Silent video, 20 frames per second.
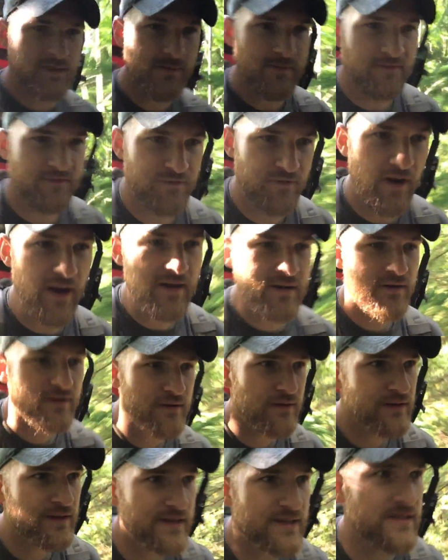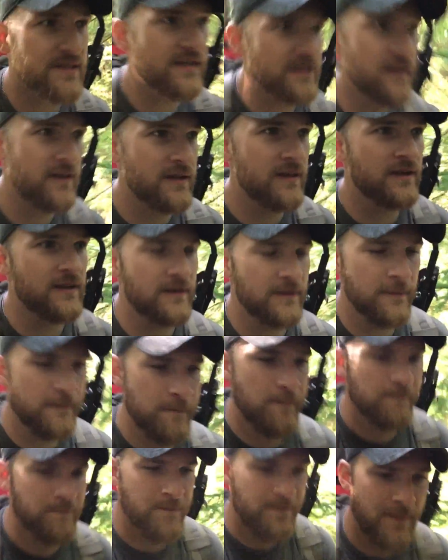some fryer grease.
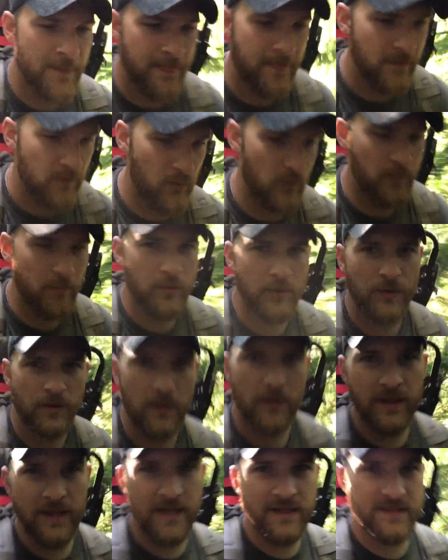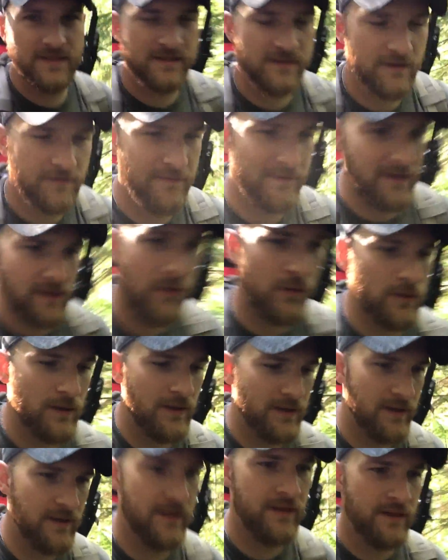And put all that stuff out.
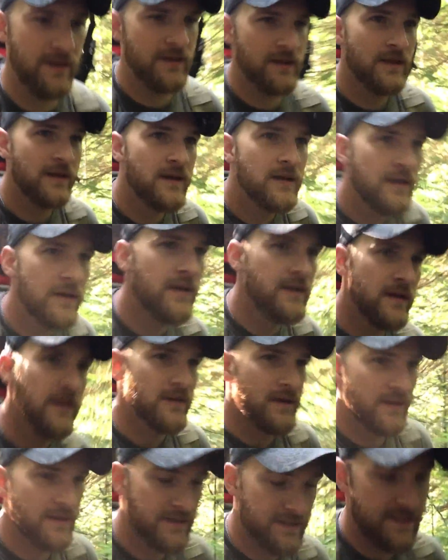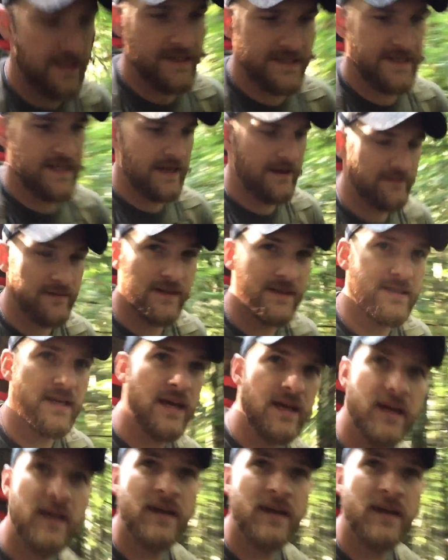It's nice to have this